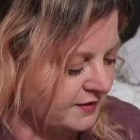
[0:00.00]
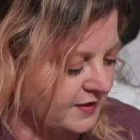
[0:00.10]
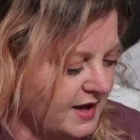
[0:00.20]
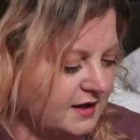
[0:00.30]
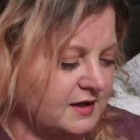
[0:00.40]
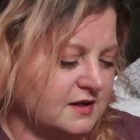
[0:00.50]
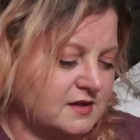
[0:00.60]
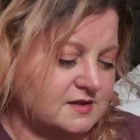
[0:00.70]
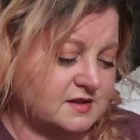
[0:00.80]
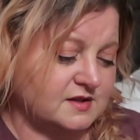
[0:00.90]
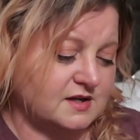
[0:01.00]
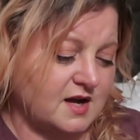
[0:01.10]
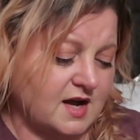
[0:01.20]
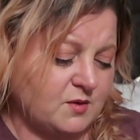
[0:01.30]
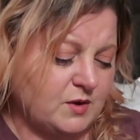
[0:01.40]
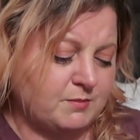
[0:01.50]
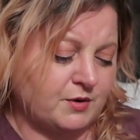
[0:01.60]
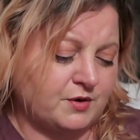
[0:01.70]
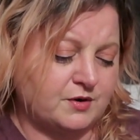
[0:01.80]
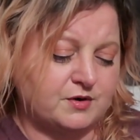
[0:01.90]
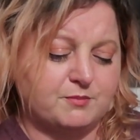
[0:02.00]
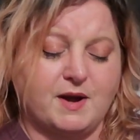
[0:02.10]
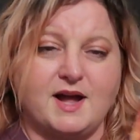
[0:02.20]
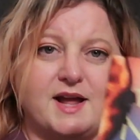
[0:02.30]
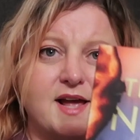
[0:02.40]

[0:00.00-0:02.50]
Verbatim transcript: And that is The Night We Burned by